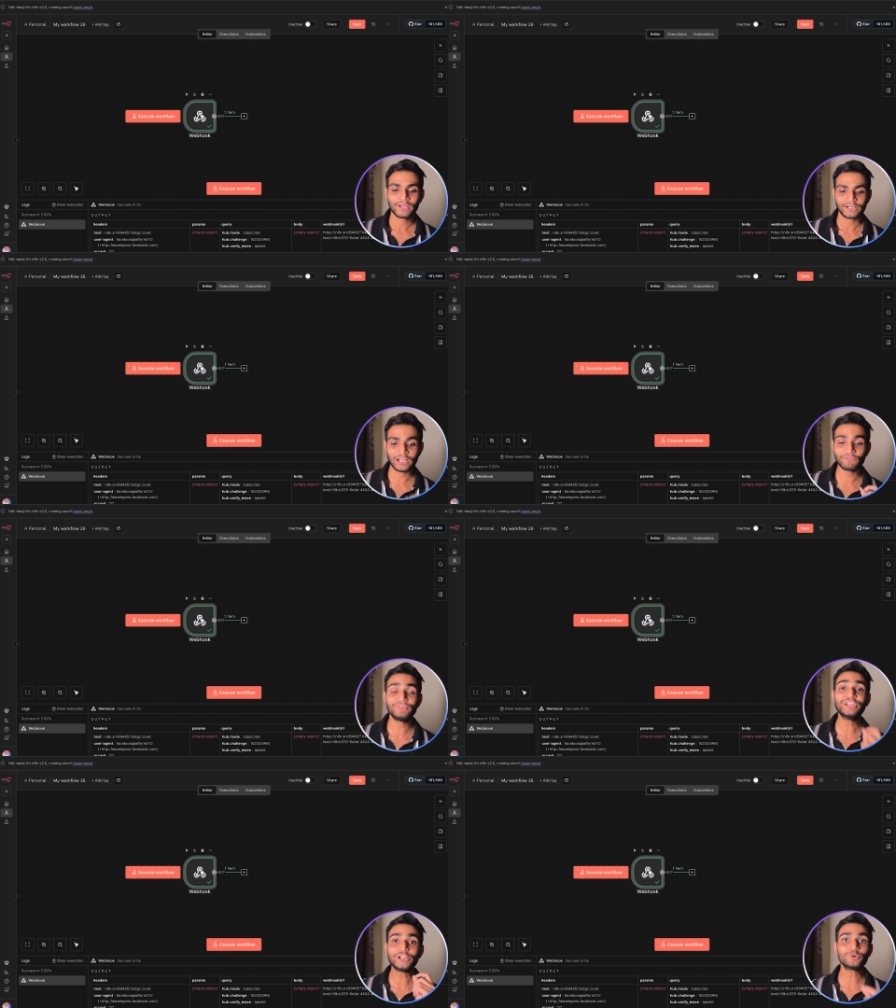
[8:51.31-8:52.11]
Now
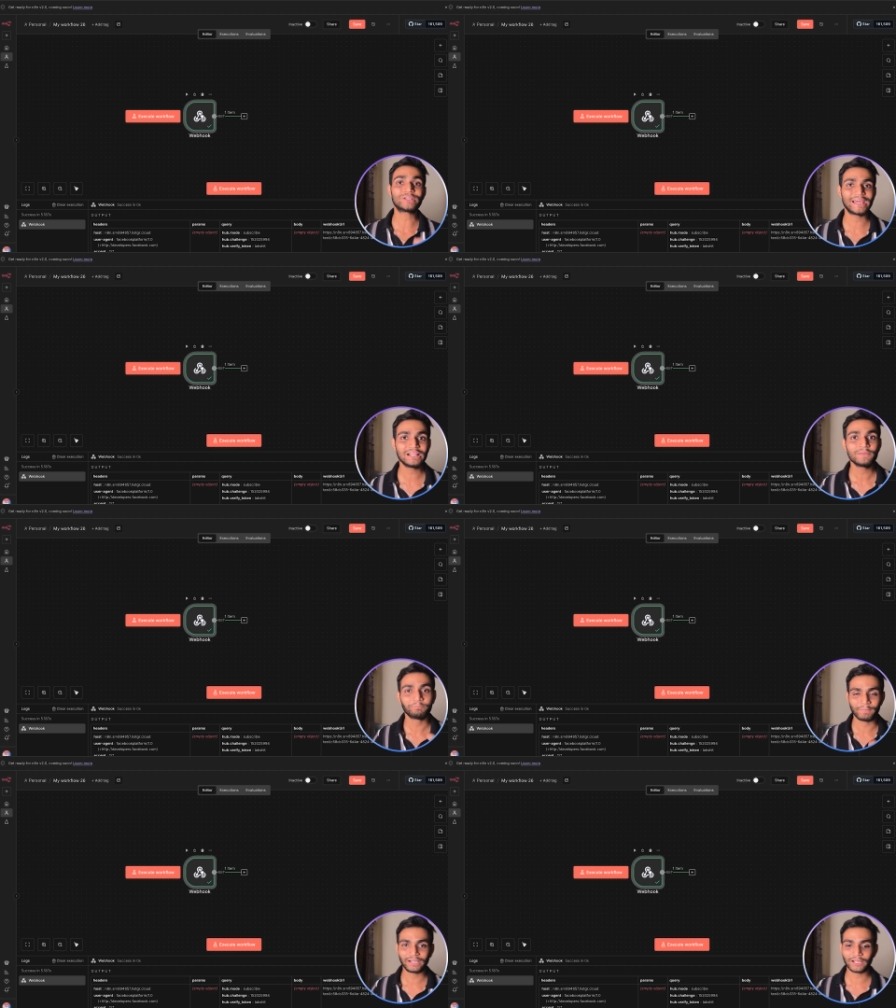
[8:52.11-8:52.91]
we need to tell
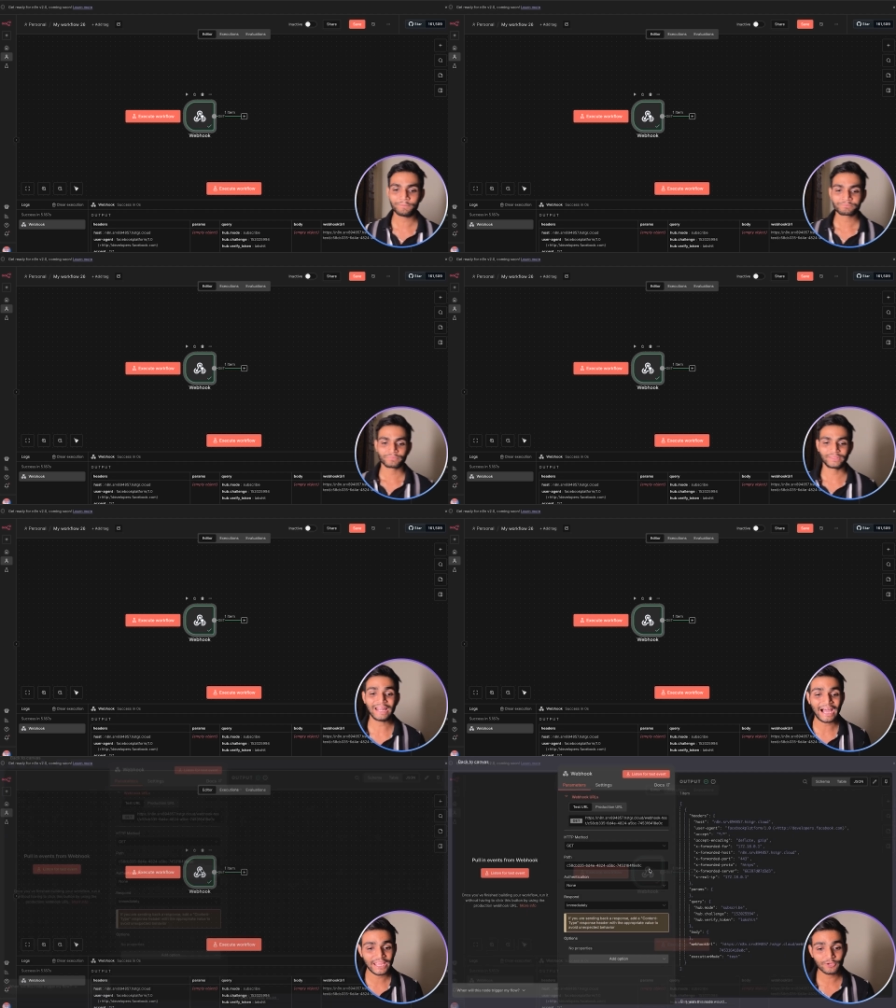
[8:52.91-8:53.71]
Meta that
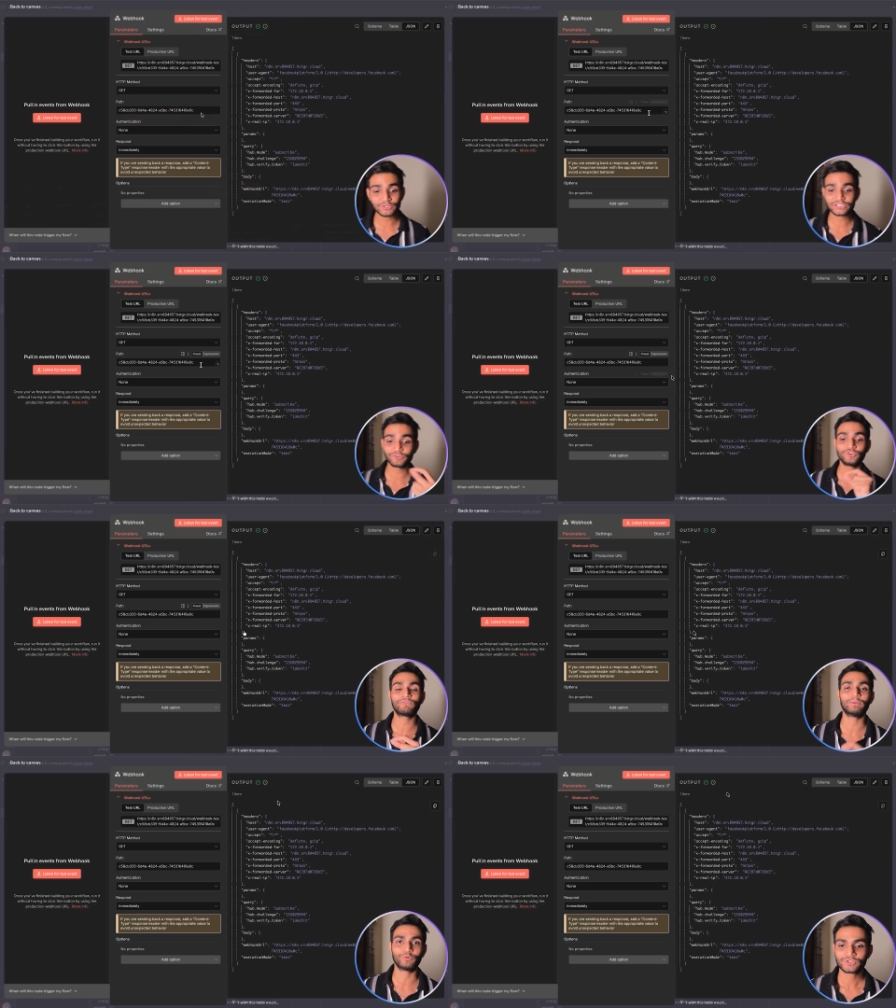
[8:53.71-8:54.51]
I have received your
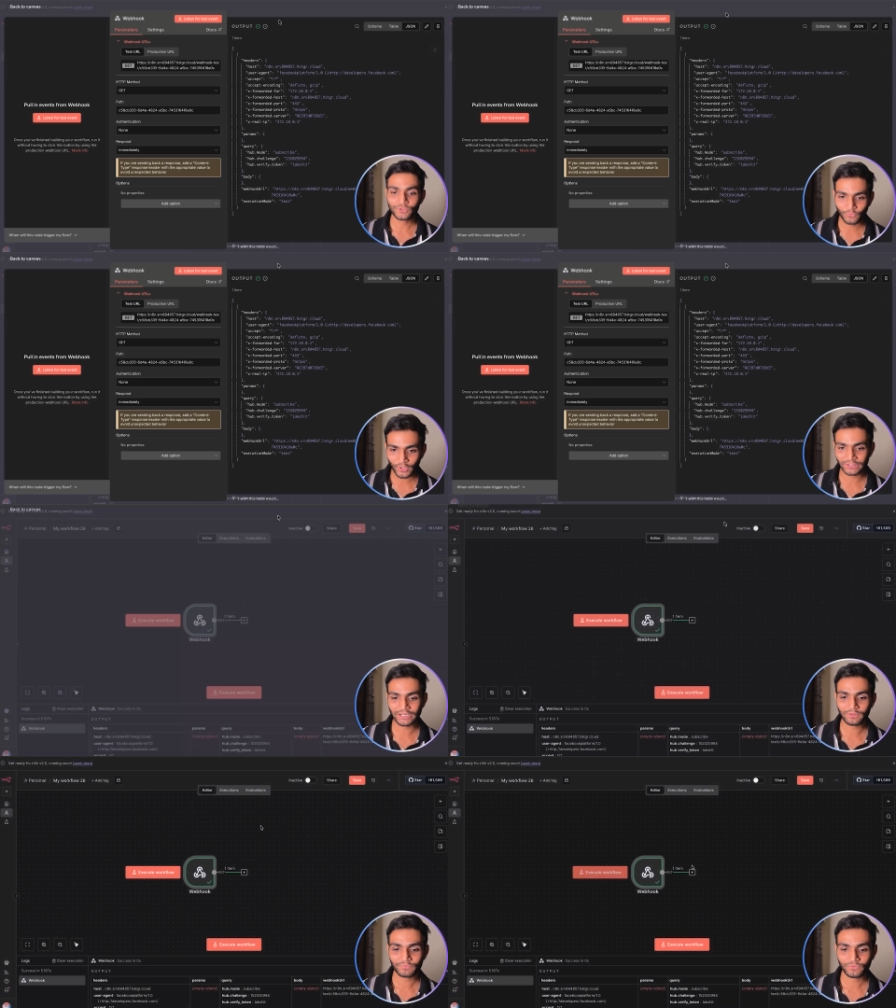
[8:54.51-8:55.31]
webhook. So for
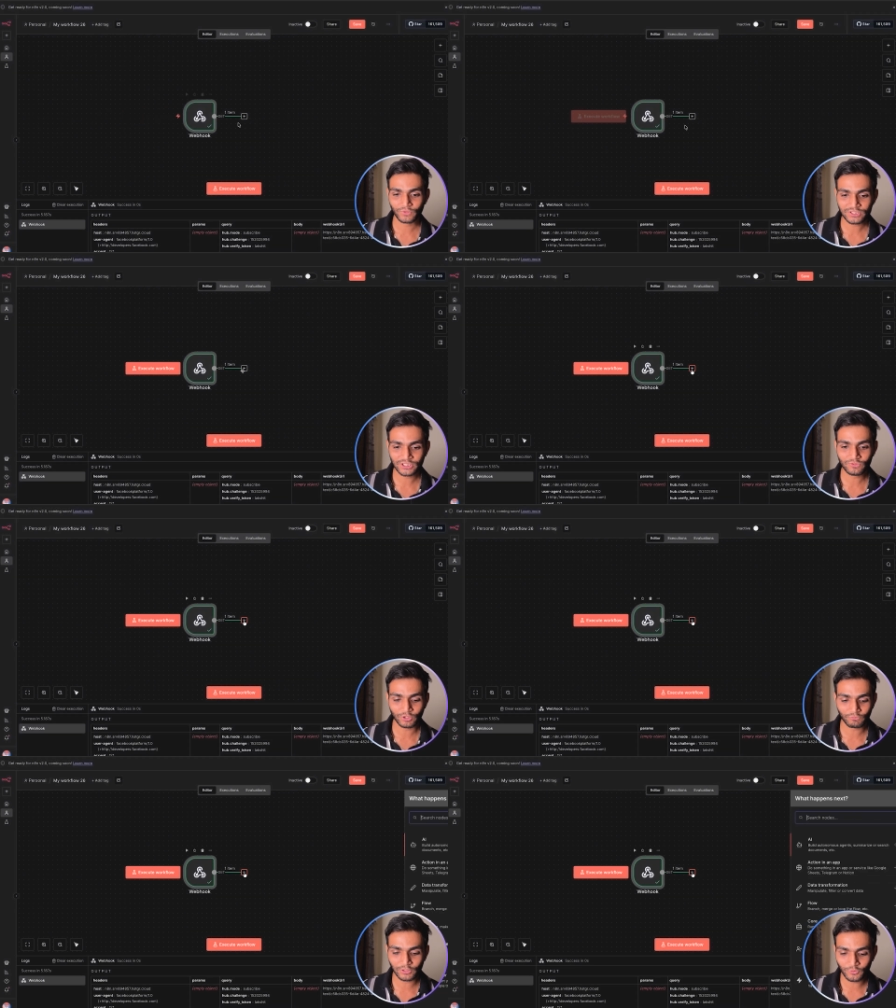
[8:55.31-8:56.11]
that, first thing
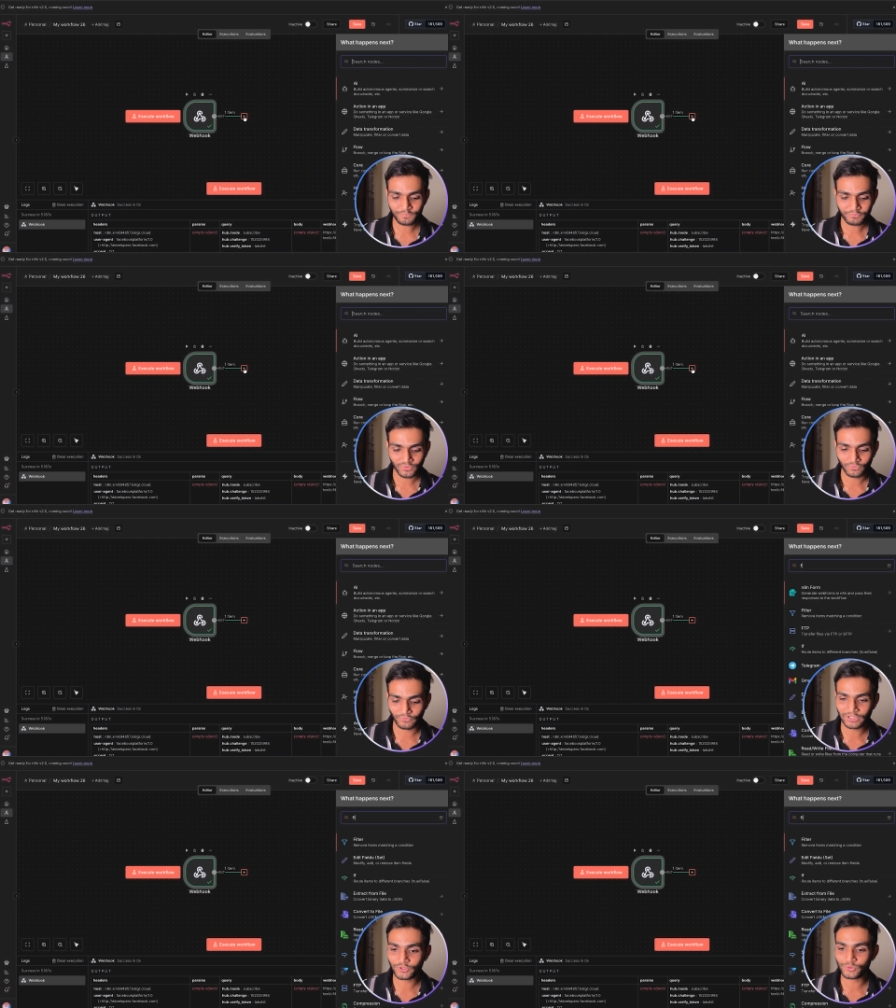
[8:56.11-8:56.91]
what we'll do,
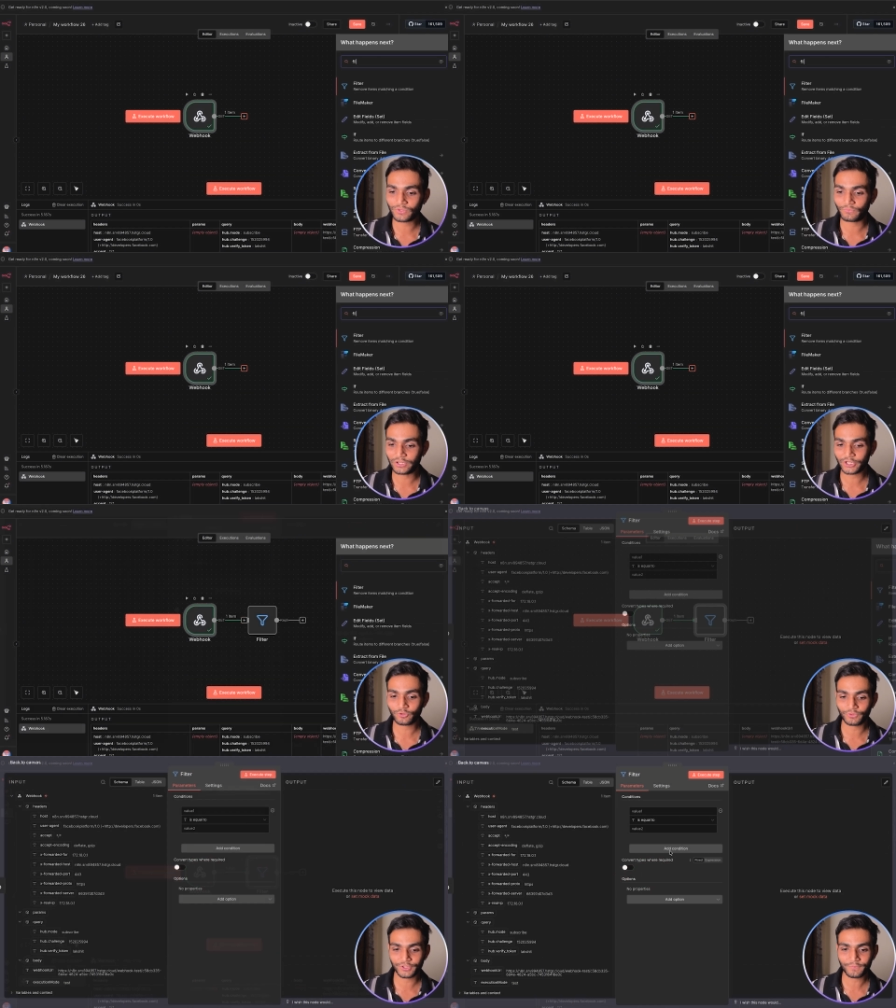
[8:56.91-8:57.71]
we'll use the filter
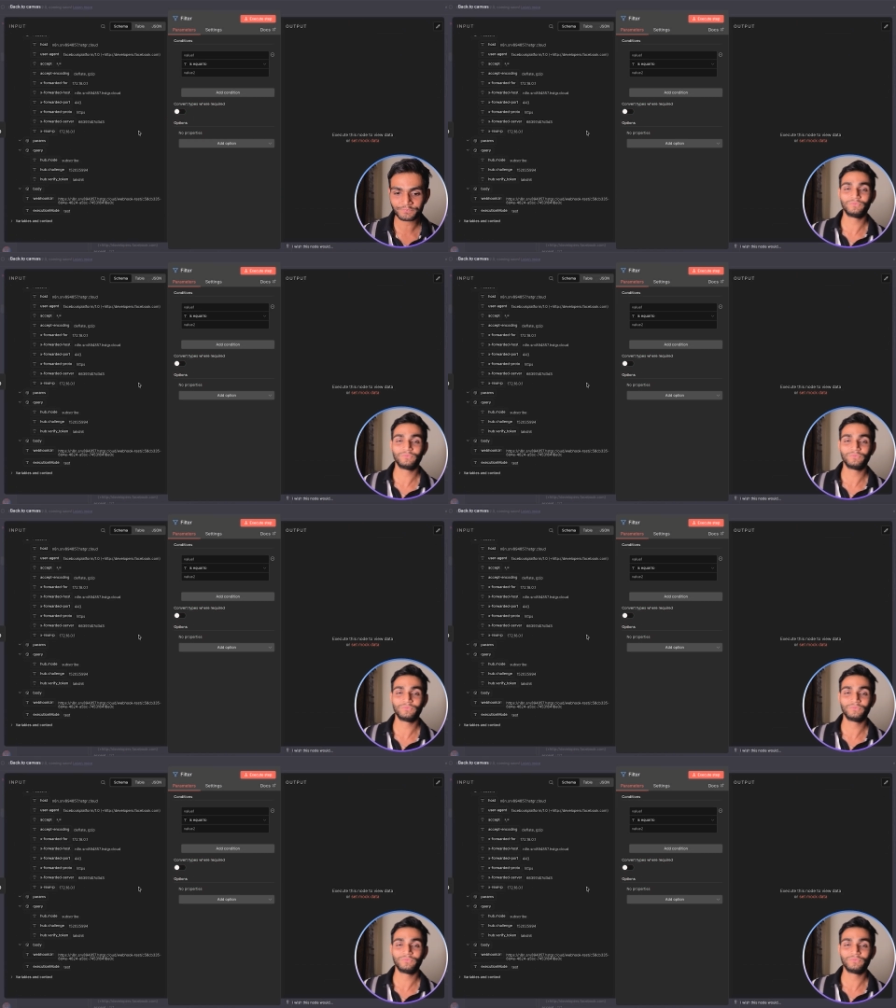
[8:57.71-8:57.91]
over here.